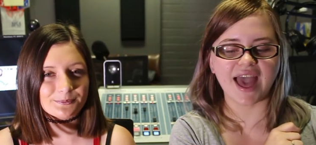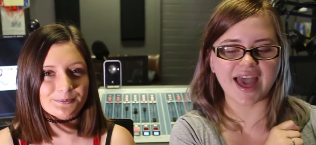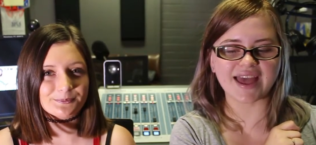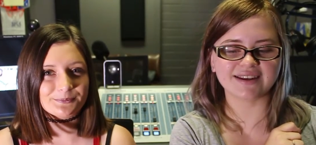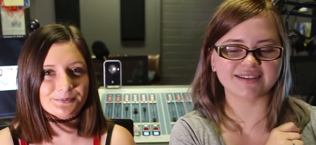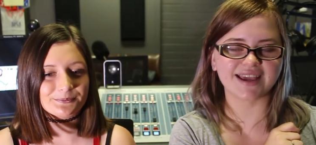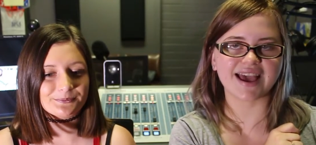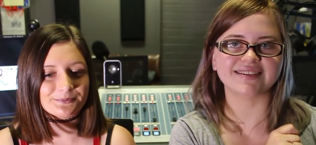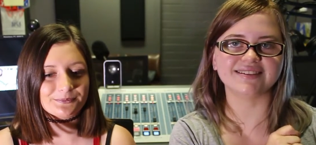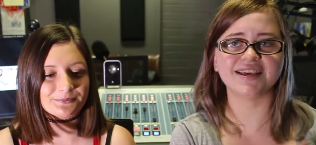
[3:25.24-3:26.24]
Speaker 1: And
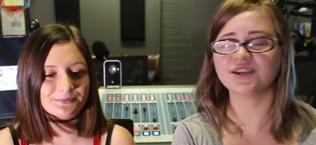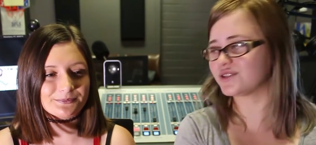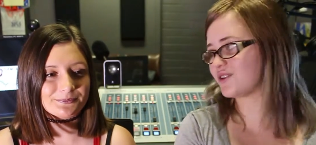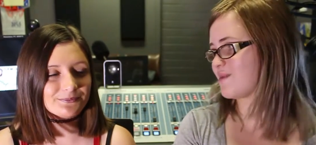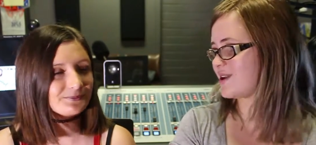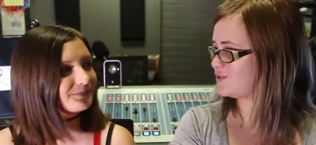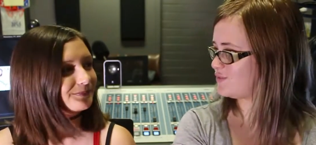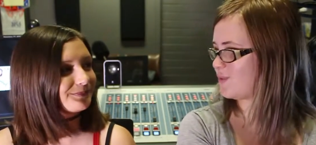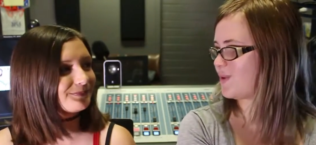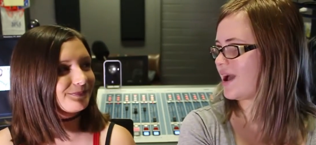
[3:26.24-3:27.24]
yes, thank you so much
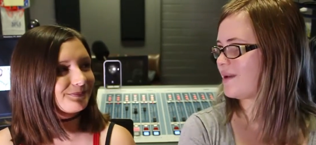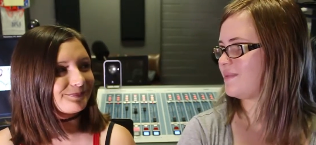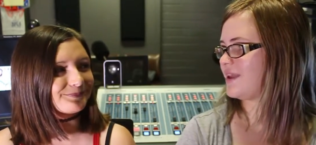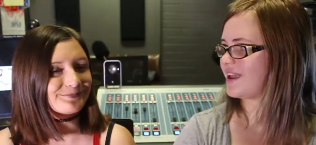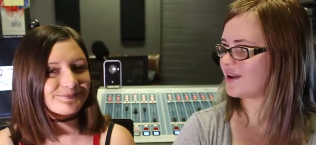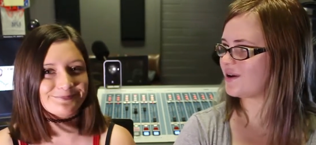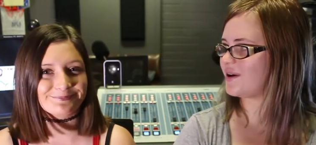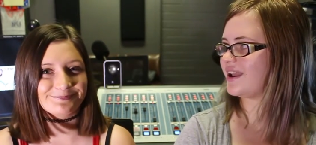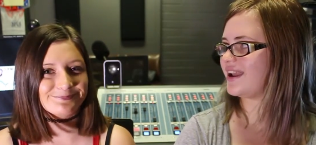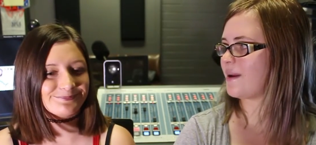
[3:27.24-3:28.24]
for being
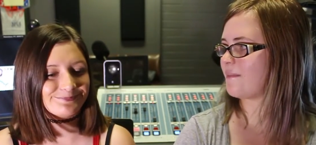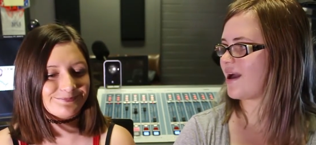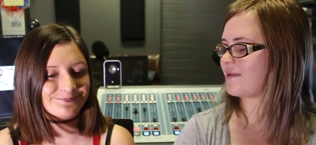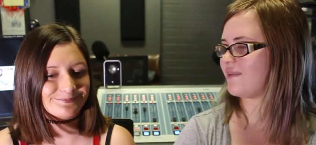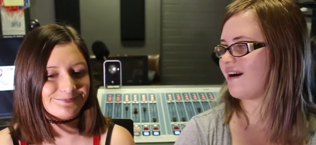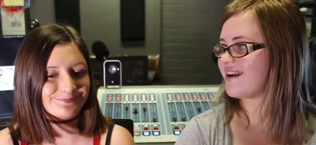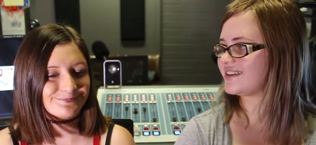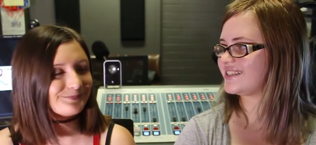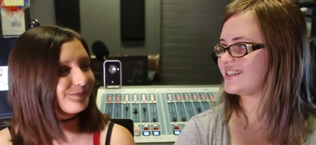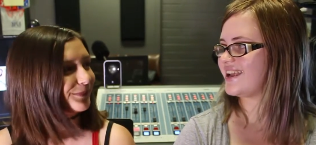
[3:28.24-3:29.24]
on Mad
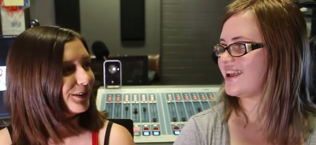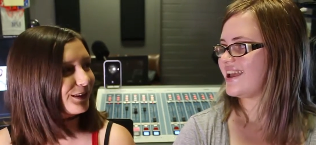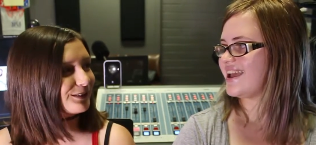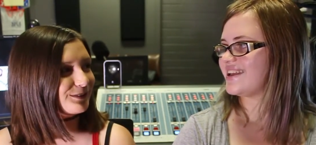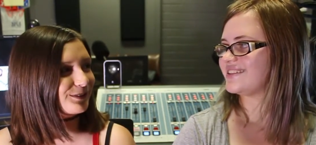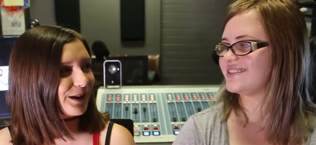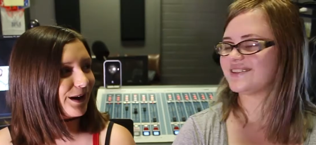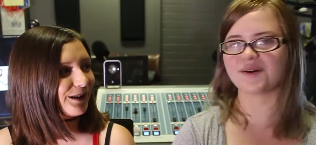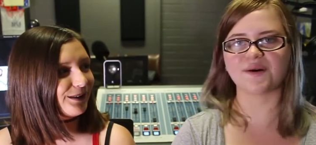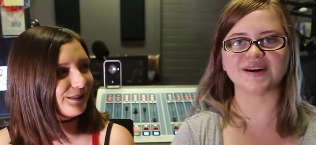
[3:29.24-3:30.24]
March. That's
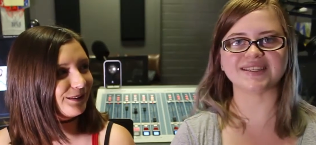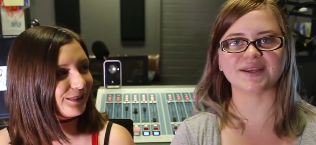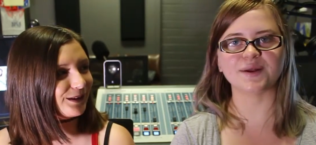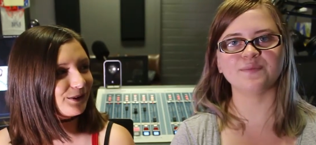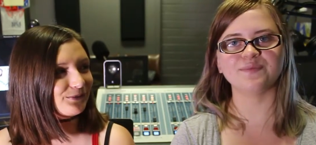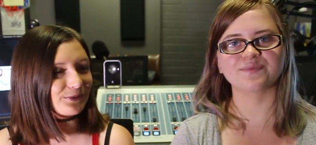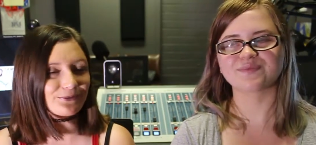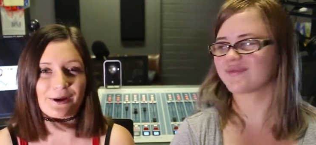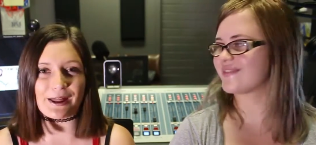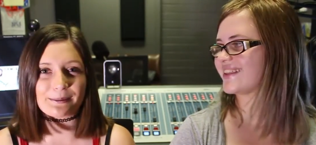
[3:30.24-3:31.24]
okay. Awesome. Thank you for
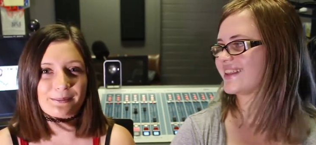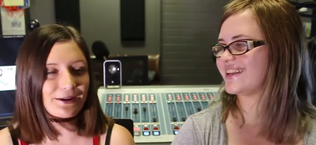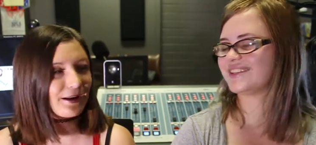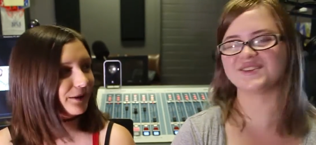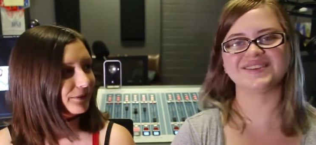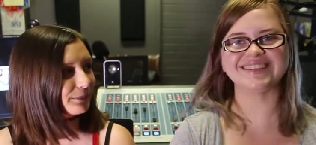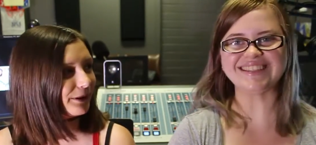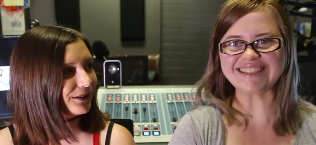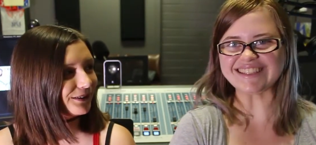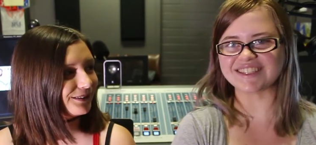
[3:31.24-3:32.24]
inviting me and having
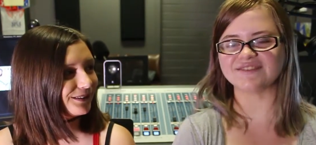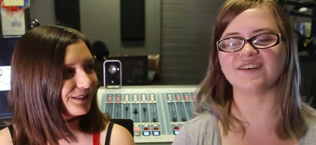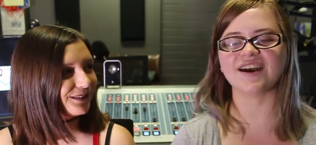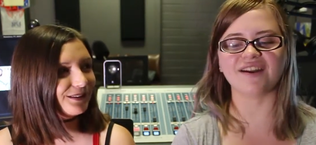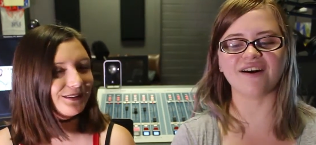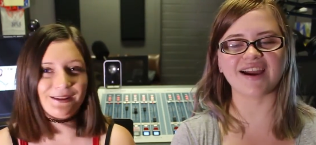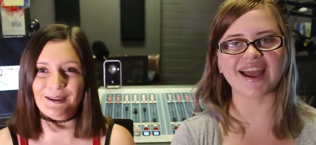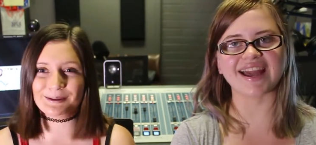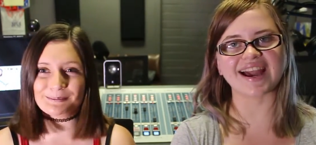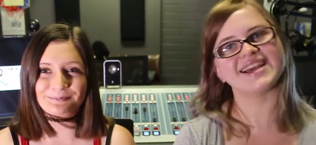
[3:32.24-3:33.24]
me. Fun.
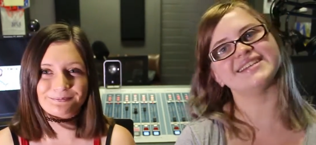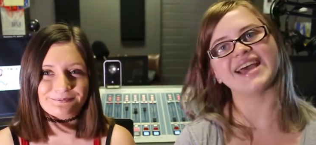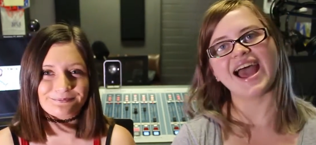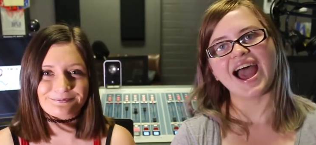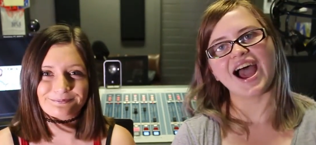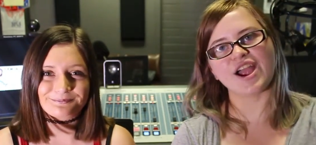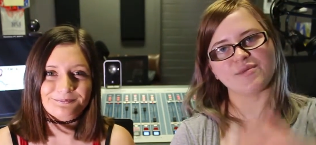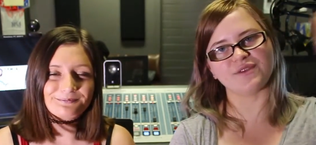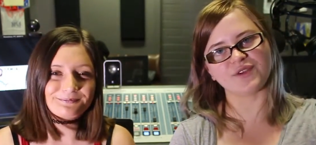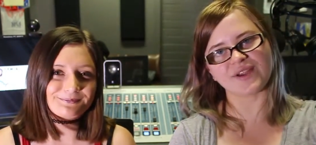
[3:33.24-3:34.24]
Alright guys, I
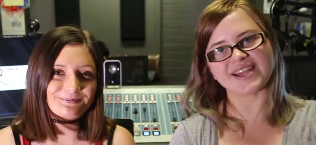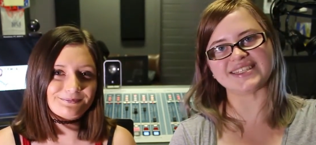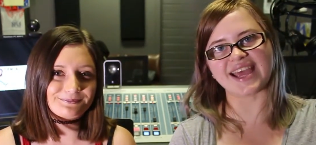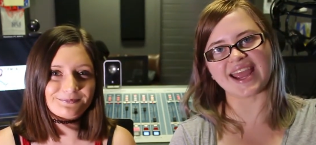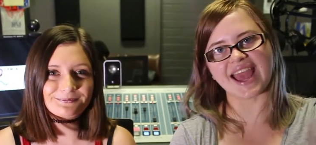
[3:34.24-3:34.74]
hope you have a great day